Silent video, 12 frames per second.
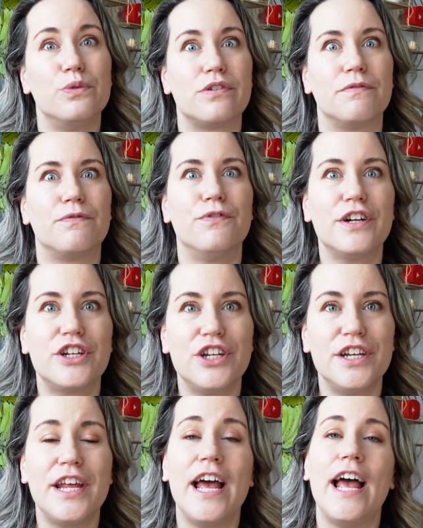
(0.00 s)
of
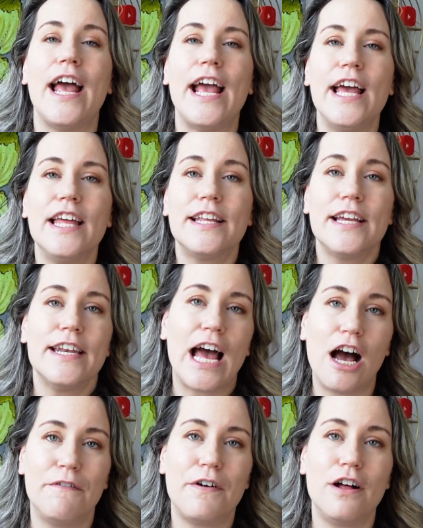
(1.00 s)
friction, and can
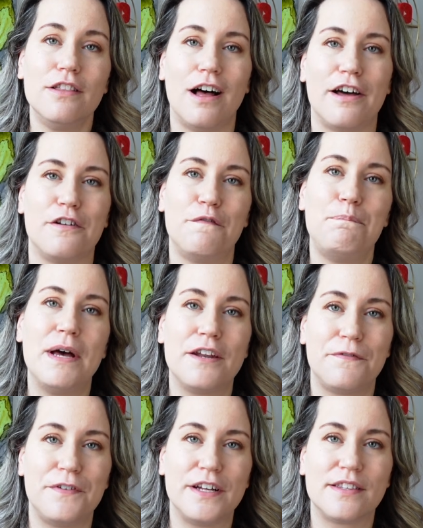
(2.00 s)
have a lot of
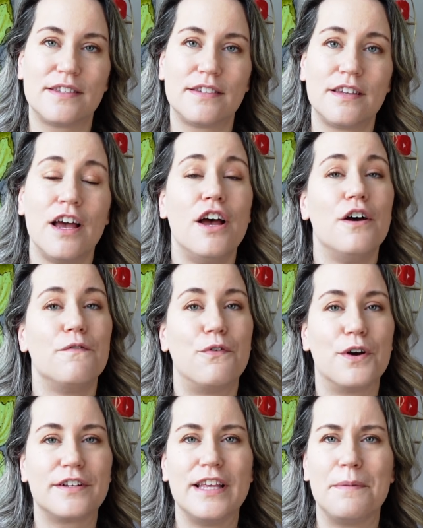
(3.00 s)
benefits.
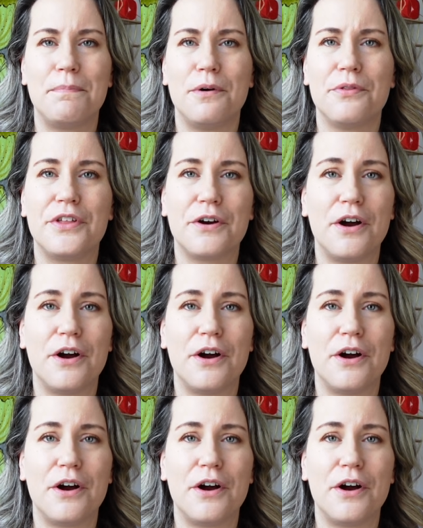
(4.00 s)
For example, there